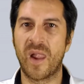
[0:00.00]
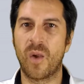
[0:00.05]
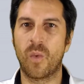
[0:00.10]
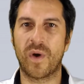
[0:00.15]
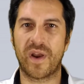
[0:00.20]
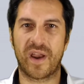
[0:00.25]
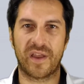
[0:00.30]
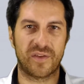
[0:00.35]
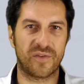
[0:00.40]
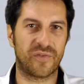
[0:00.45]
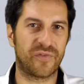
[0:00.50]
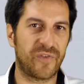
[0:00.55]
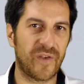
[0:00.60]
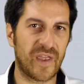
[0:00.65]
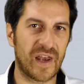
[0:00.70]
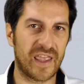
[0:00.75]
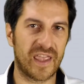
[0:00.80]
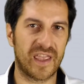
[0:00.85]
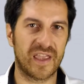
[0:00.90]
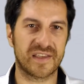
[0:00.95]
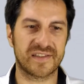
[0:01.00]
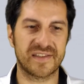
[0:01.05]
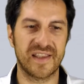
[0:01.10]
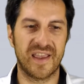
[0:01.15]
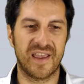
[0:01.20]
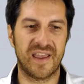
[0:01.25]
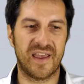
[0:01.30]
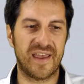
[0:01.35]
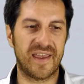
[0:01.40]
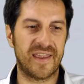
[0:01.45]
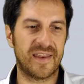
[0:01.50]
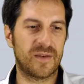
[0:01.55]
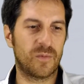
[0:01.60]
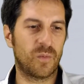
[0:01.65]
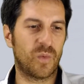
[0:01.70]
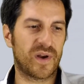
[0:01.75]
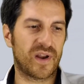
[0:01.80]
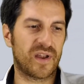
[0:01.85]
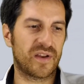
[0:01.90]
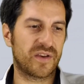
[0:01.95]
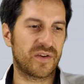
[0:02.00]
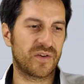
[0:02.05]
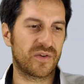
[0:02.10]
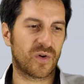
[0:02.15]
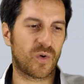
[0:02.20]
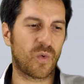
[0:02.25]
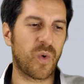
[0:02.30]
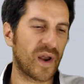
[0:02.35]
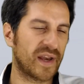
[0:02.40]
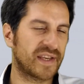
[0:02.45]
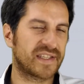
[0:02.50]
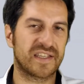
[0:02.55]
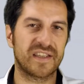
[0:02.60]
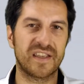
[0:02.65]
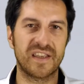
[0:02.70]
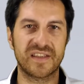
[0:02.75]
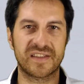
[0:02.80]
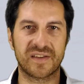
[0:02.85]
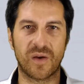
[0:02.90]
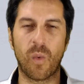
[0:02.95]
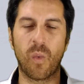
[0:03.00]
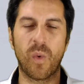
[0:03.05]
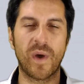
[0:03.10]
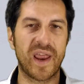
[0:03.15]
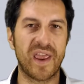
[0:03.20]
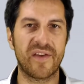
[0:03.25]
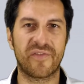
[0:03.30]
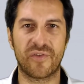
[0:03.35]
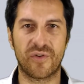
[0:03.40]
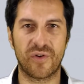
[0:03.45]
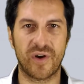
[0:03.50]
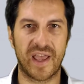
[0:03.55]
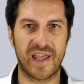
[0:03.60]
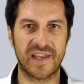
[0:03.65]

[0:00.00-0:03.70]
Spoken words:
what are your feelings, and what are your qualities or whatever,